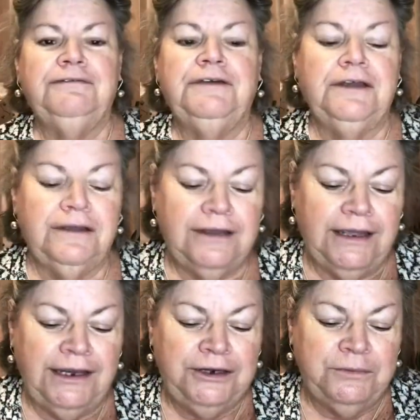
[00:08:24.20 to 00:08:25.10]
For
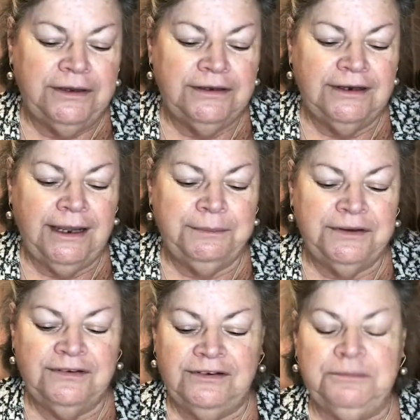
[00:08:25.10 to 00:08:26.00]
anyone that
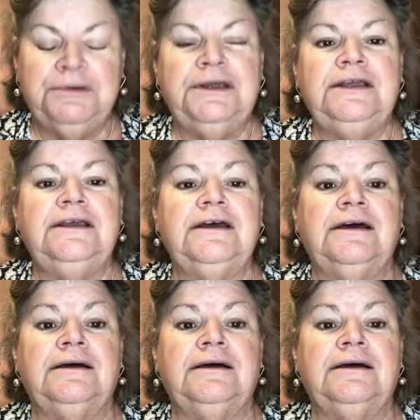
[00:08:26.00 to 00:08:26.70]
happens to be